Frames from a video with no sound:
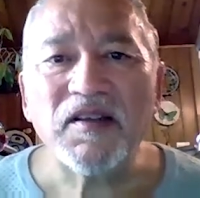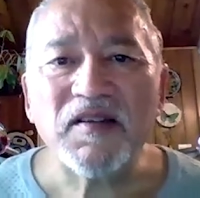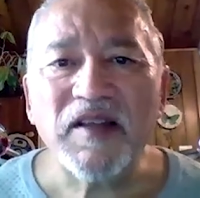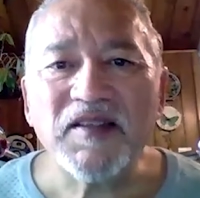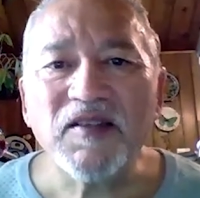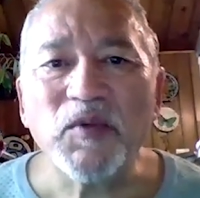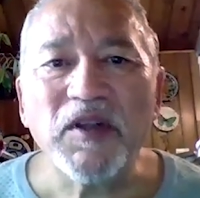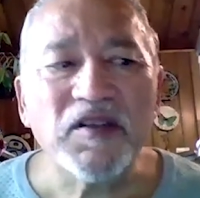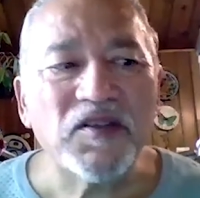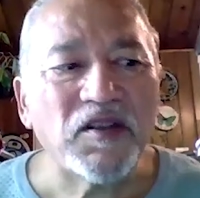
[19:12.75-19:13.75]
that's in
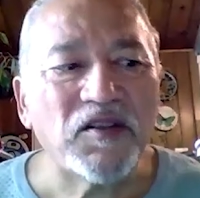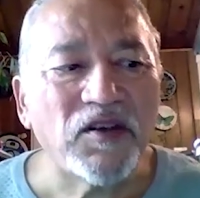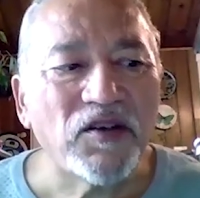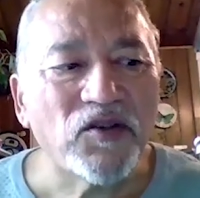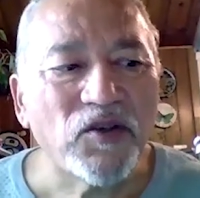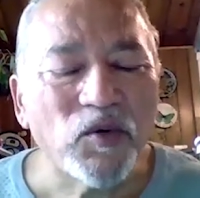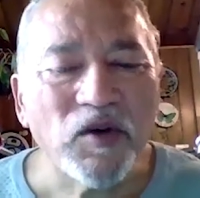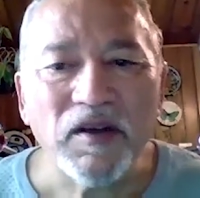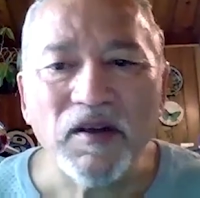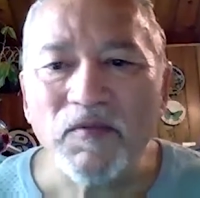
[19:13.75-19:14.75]
place in the territory where
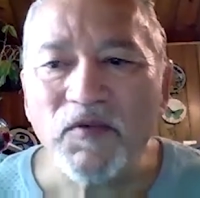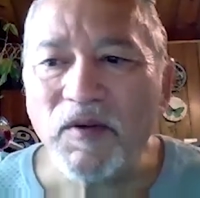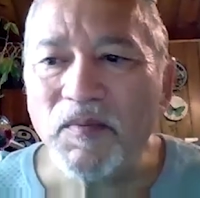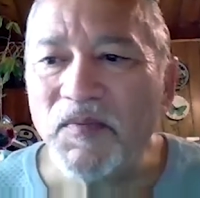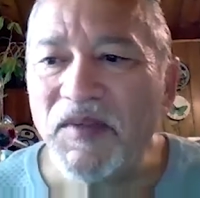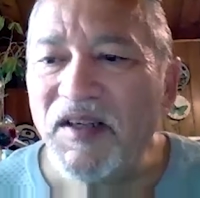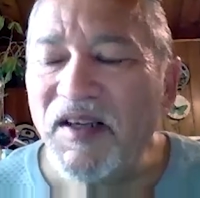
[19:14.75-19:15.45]
I come from.